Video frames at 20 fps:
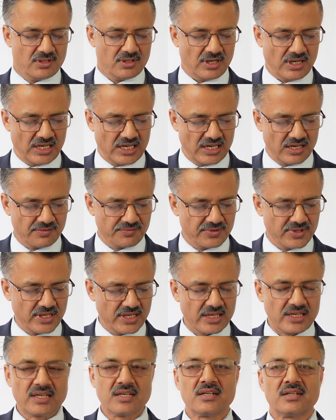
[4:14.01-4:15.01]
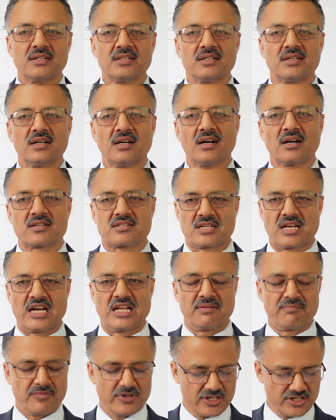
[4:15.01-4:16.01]
I have the
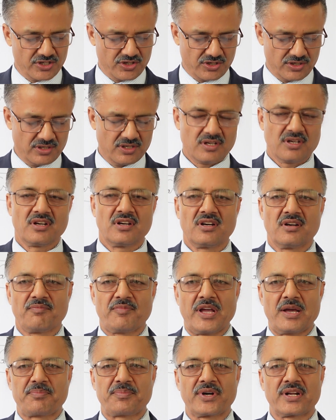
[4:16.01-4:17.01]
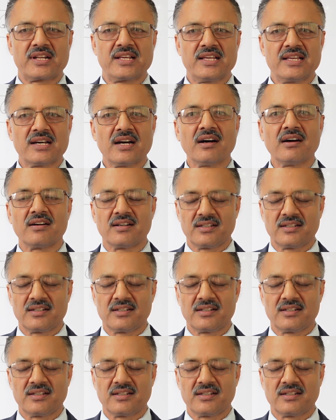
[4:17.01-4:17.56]
assignment paper here,